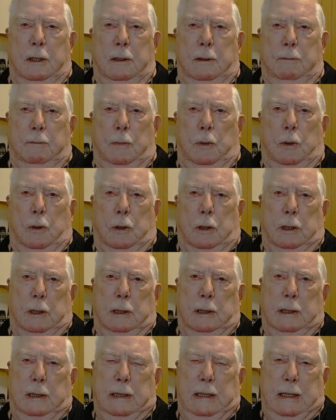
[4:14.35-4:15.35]

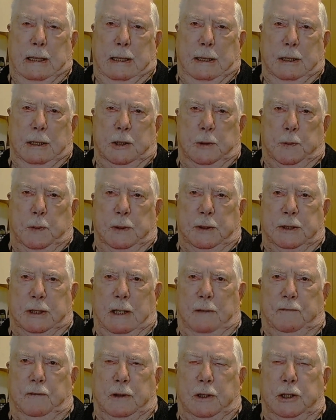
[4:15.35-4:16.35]
more
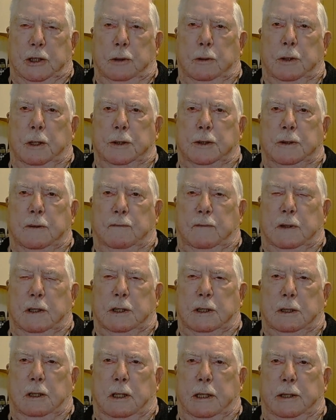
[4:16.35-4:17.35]
specific units of
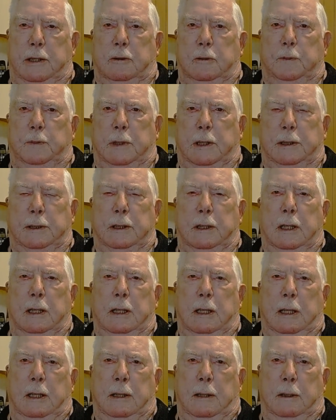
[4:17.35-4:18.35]
this later, but
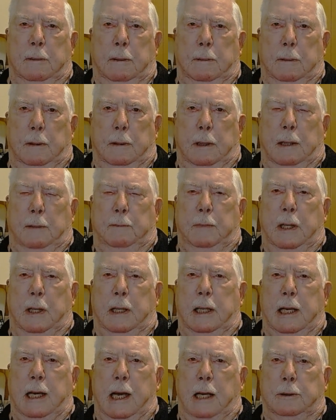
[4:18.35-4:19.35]

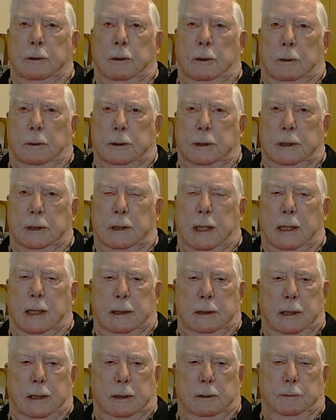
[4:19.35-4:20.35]
Betty Anholt and
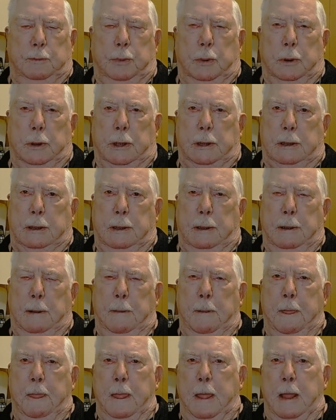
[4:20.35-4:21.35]
I did a book
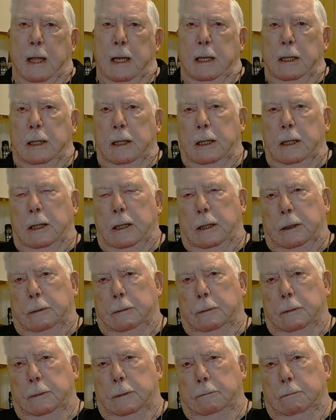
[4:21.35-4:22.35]

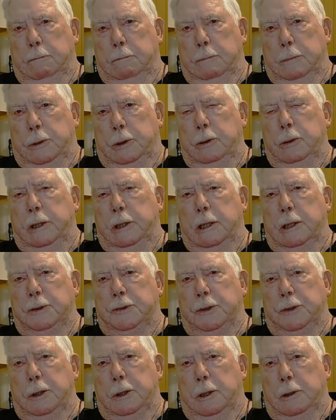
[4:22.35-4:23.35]
2
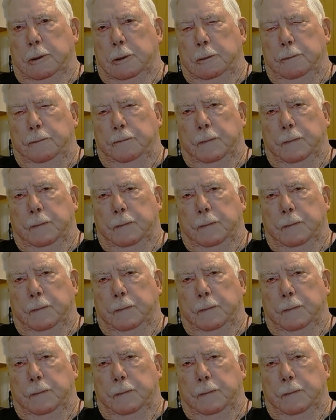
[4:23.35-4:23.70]
years ago.